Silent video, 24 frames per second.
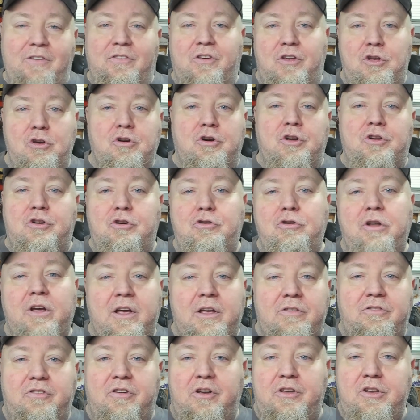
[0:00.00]
that you can do to
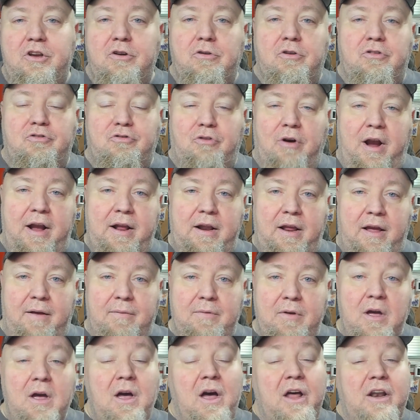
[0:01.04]
continue your training.
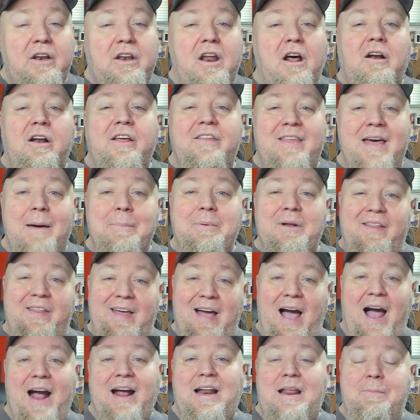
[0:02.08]
Not only that, but in the
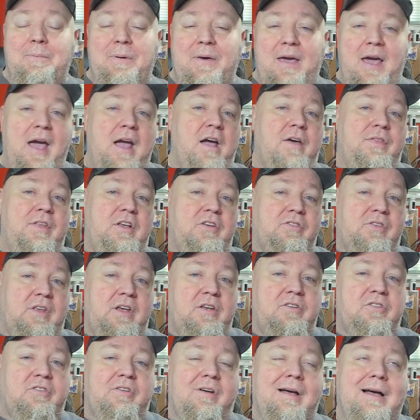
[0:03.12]
IDPA and
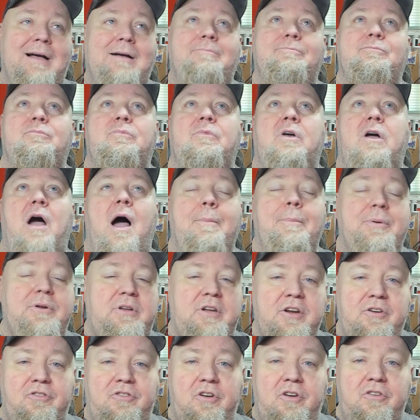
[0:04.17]
these
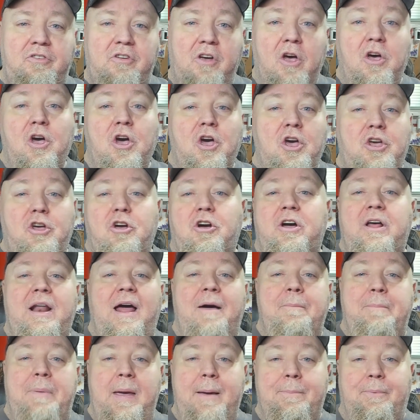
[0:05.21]
competitions, you're going to
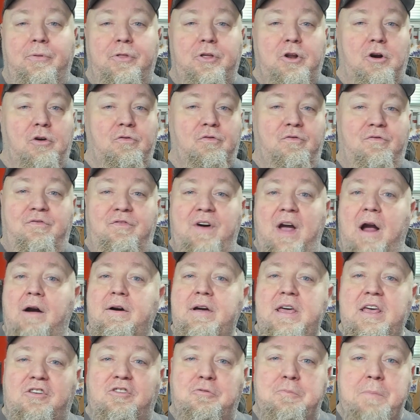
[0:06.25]
have people that are
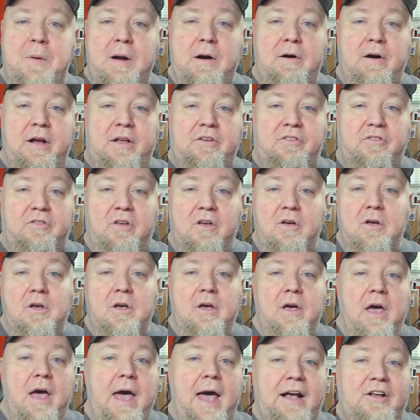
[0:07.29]
very experienced,
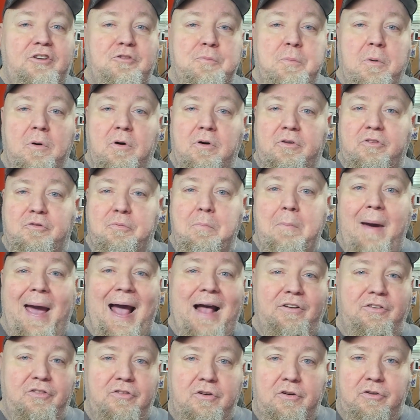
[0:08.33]
experts,
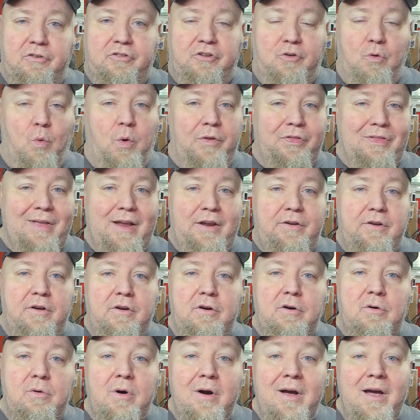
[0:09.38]
masters at what they
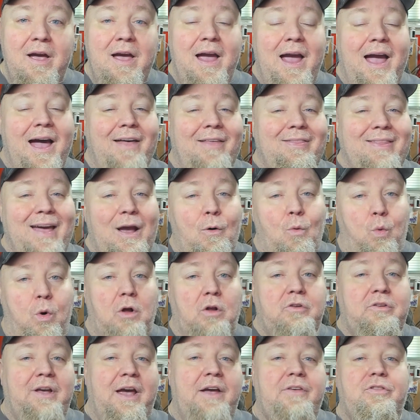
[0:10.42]
do, and they
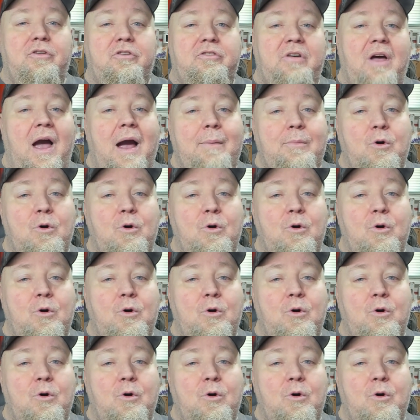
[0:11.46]
will take their time to